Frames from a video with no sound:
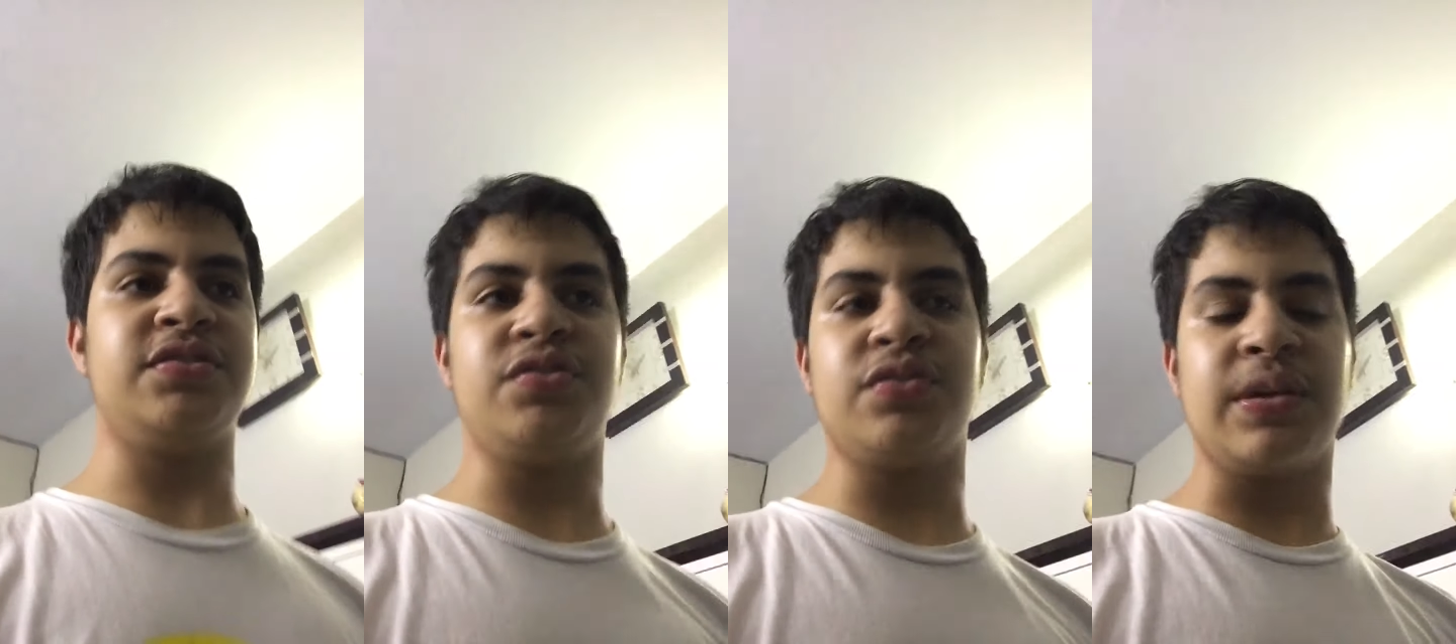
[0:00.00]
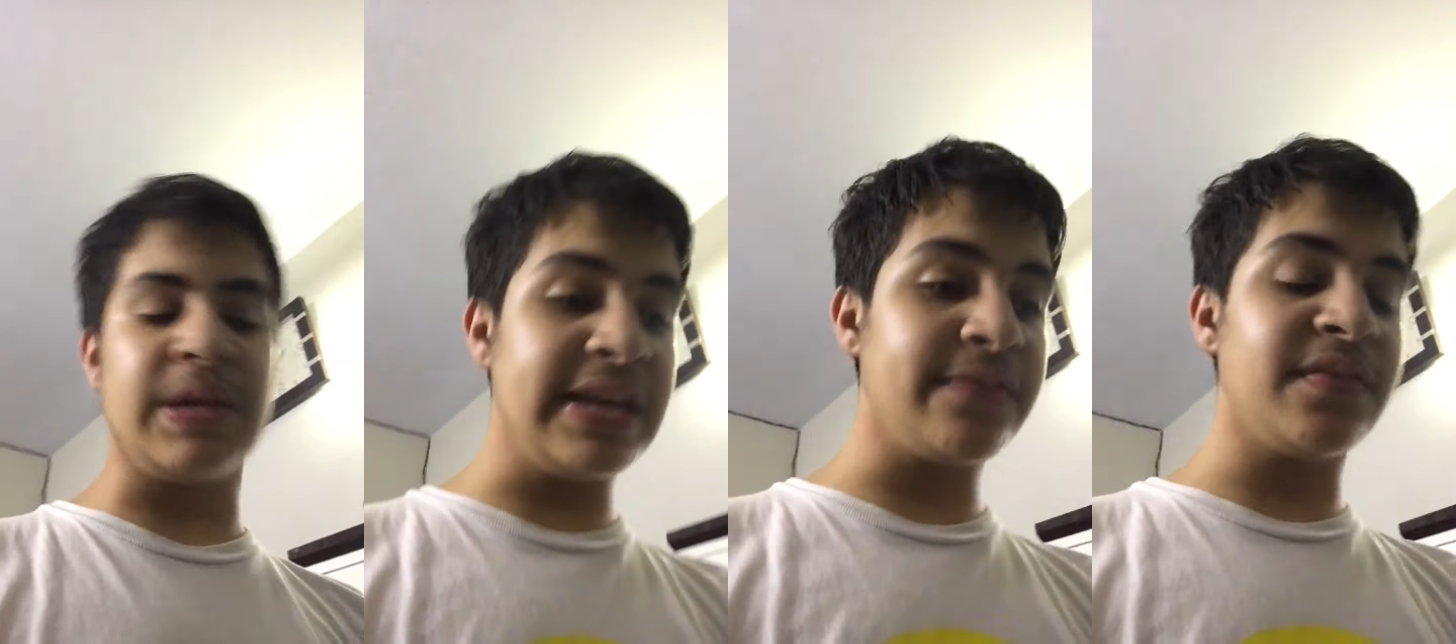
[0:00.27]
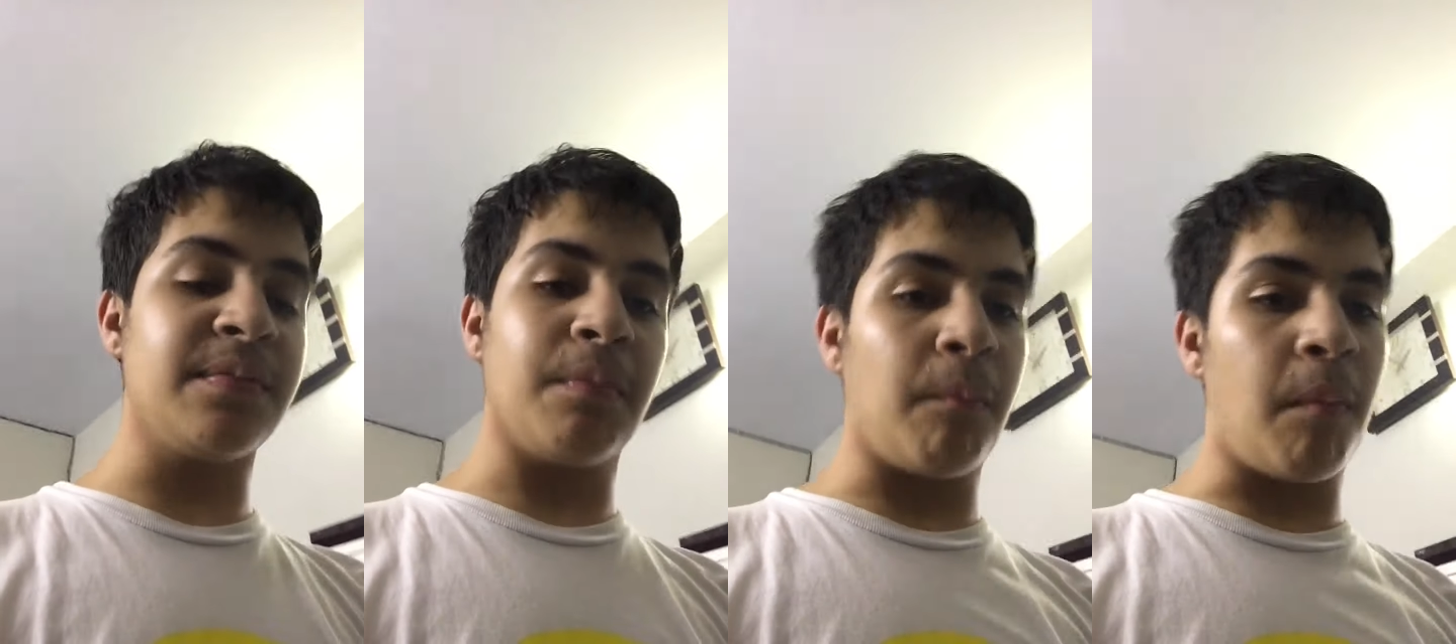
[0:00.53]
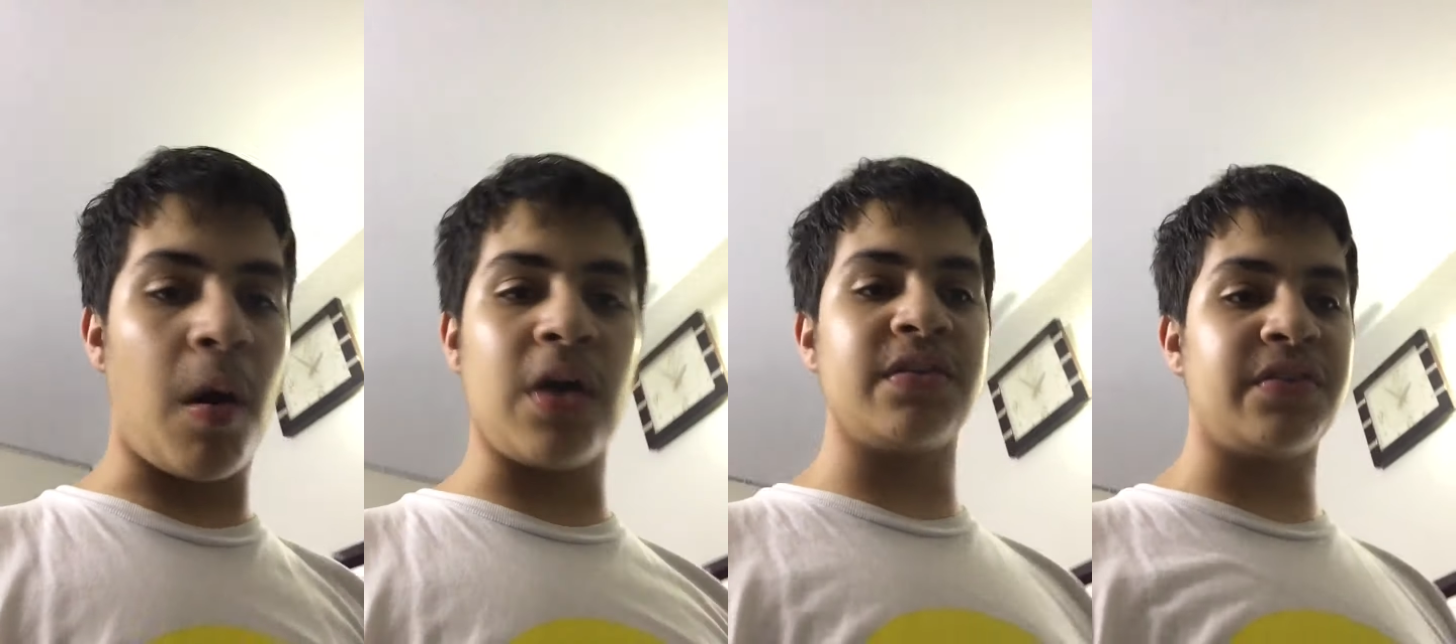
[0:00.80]
You can even
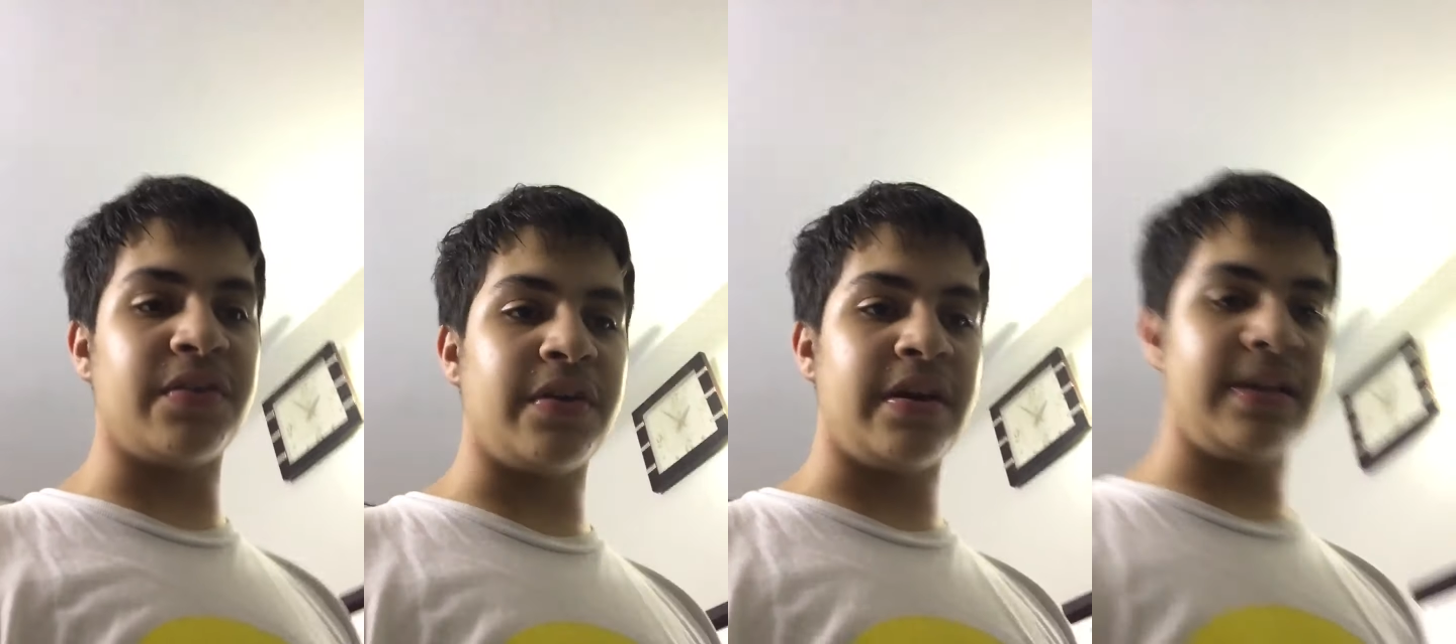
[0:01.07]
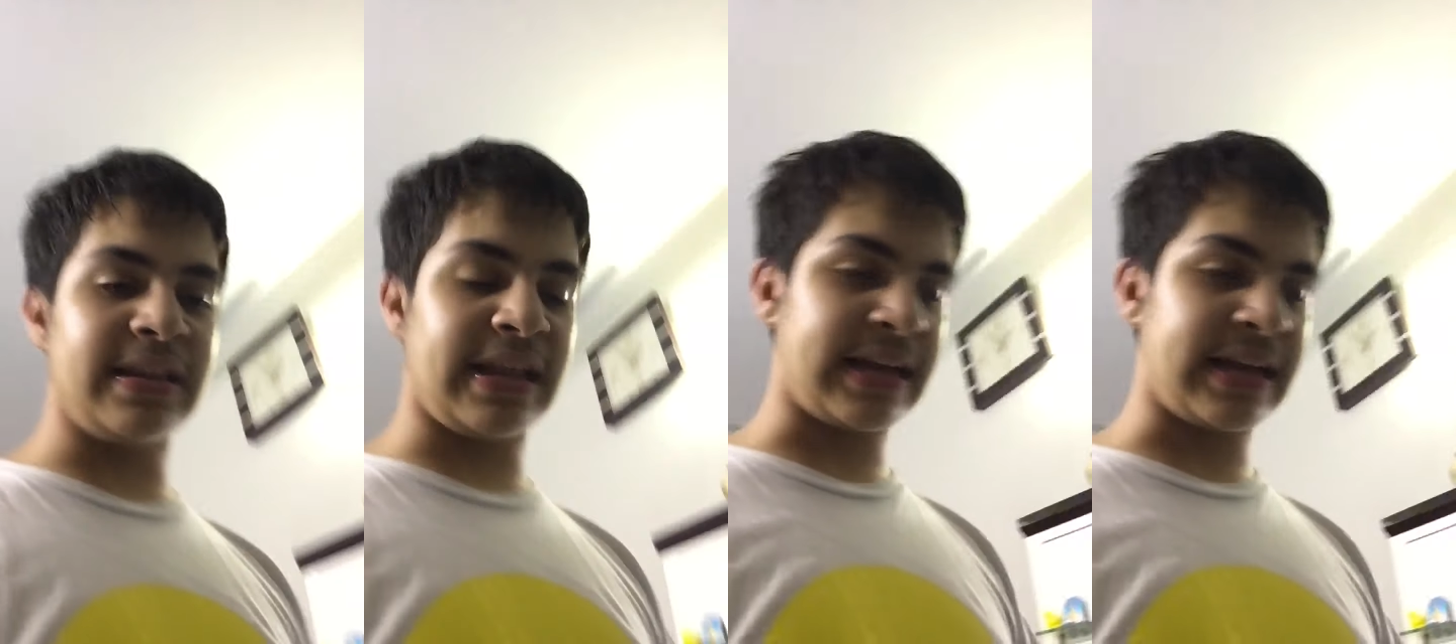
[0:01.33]
monitor it like